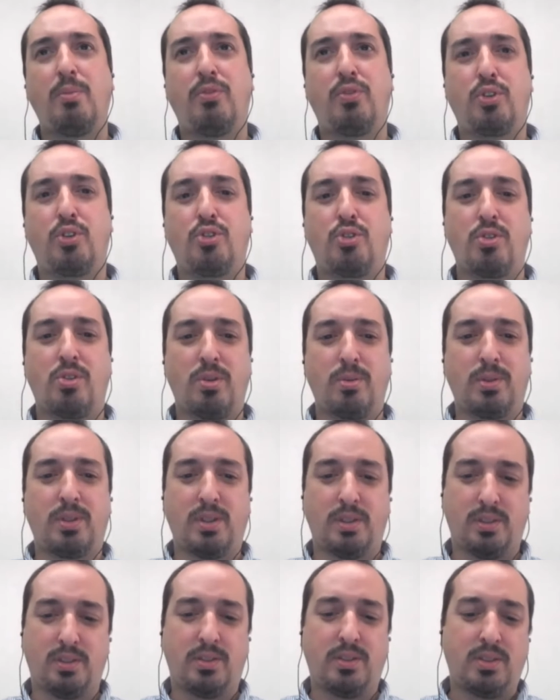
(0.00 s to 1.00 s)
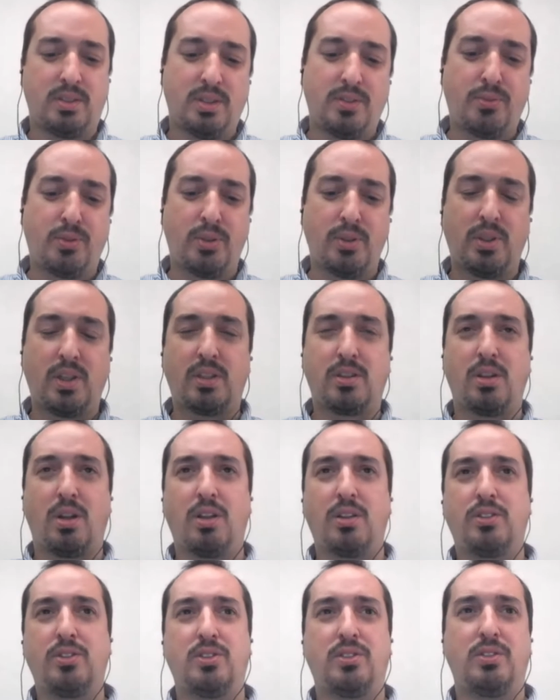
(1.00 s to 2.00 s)
for sure, because it's a different
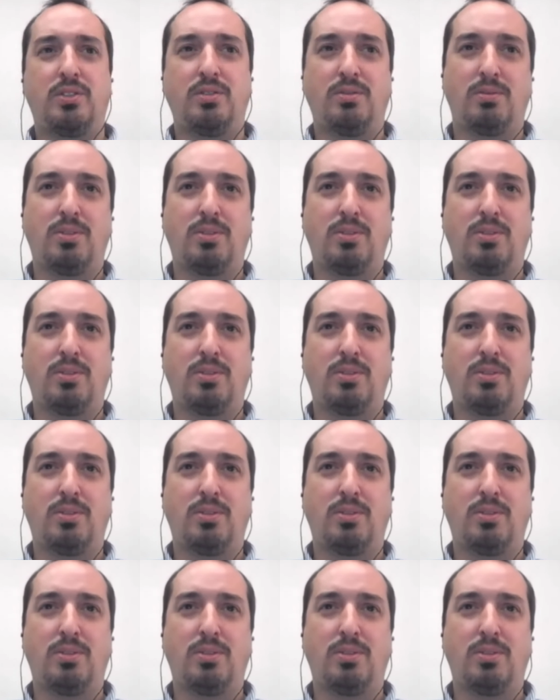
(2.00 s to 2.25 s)
technology,